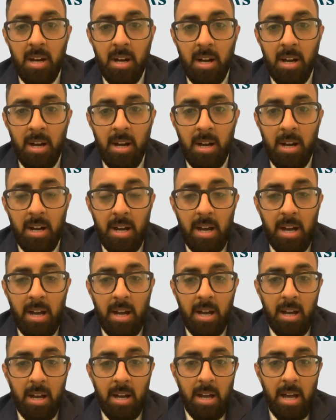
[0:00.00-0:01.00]
uh,
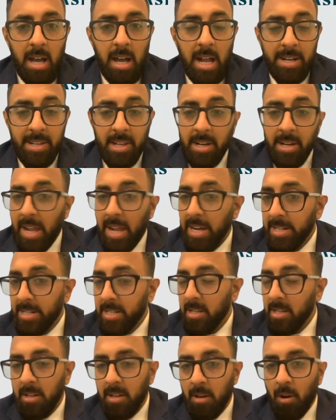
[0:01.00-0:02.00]
at the
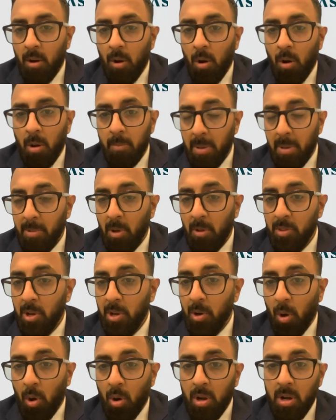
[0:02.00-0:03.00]
right or maybe on
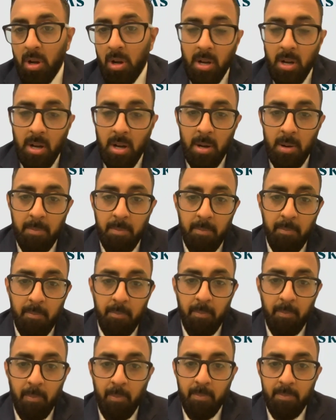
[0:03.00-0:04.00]
the wrong
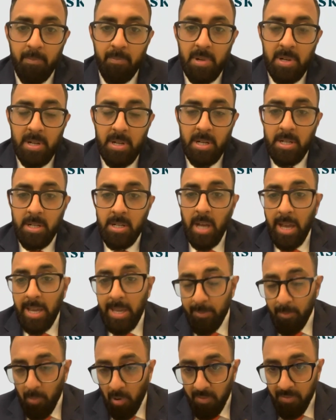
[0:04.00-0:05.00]

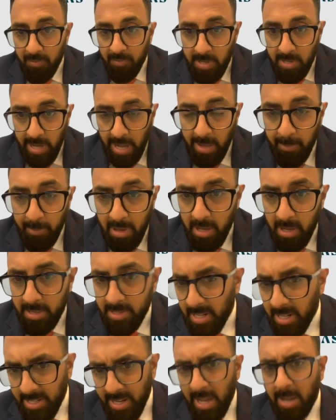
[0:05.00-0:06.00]
time?
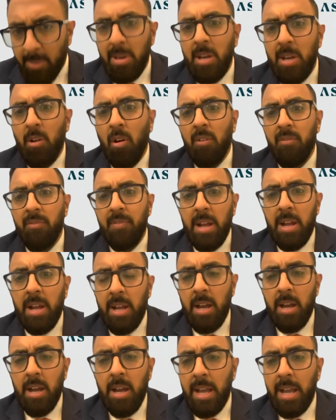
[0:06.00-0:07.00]
Is the timing of
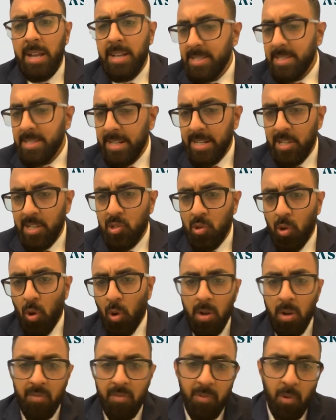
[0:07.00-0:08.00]
exit is
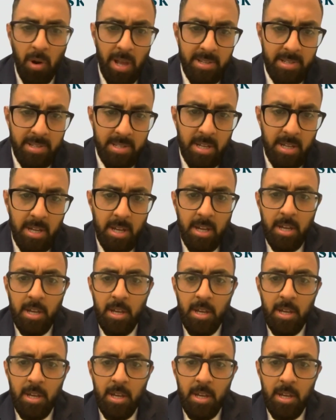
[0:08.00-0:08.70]
wrong for us?